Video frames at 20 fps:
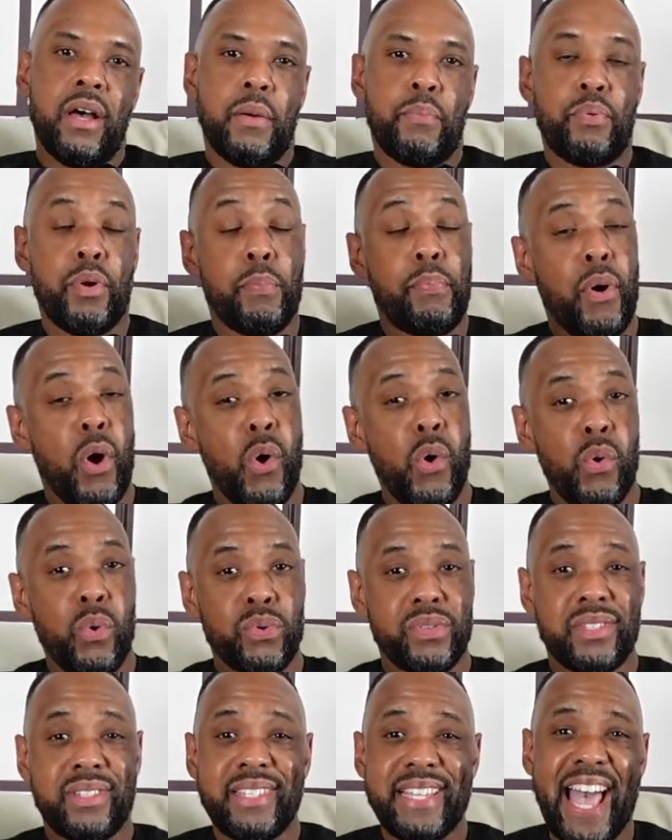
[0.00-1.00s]

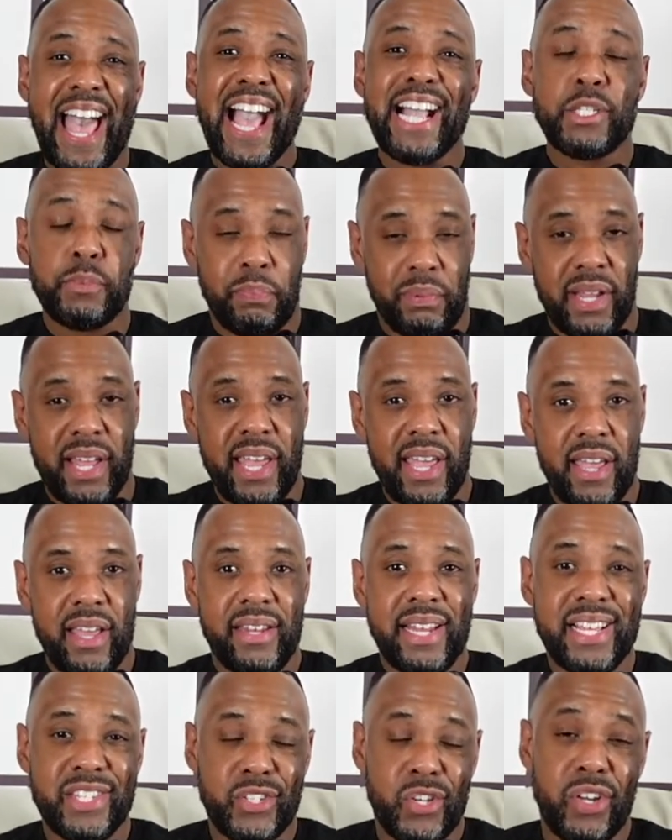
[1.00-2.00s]
proposed tax plan
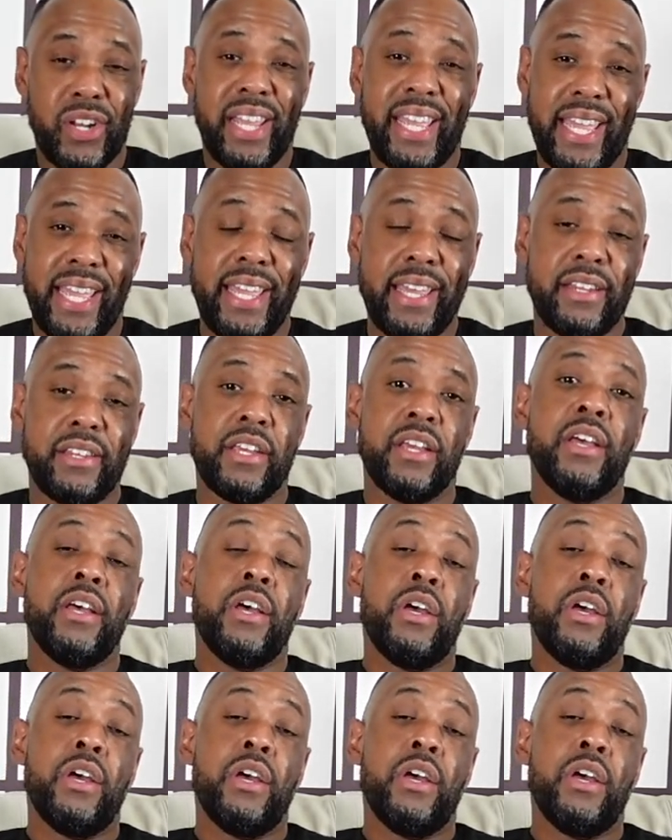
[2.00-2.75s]
that's gonna hit